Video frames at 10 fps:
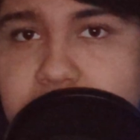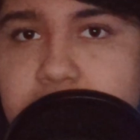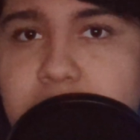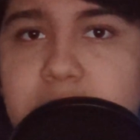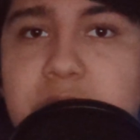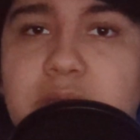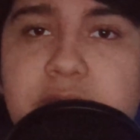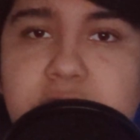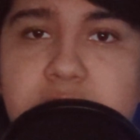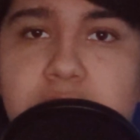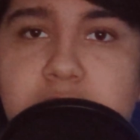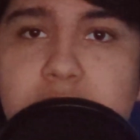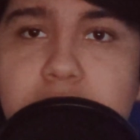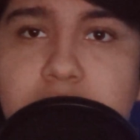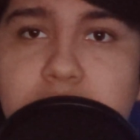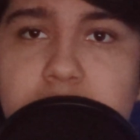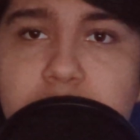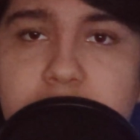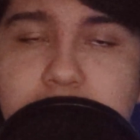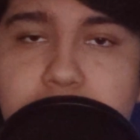from EVGA.
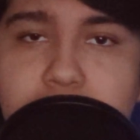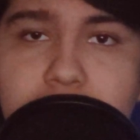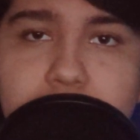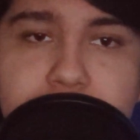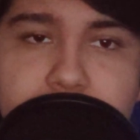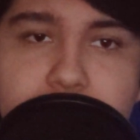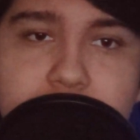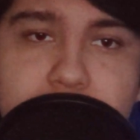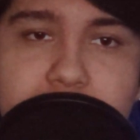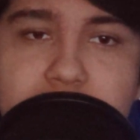And I got it from